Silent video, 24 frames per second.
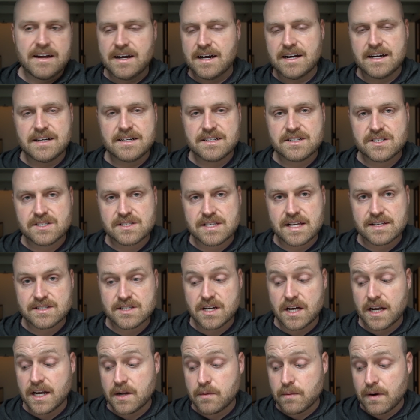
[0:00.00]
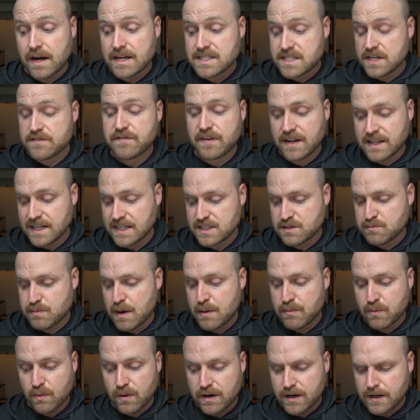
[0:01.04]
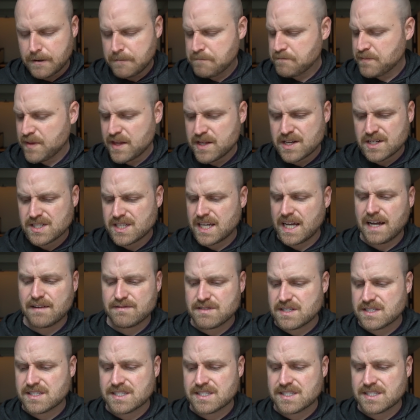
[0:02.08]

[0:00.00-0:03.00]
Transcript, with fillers: Uh, it just hasn't gone anywhere. I did finally get some paperwork that looks like I have to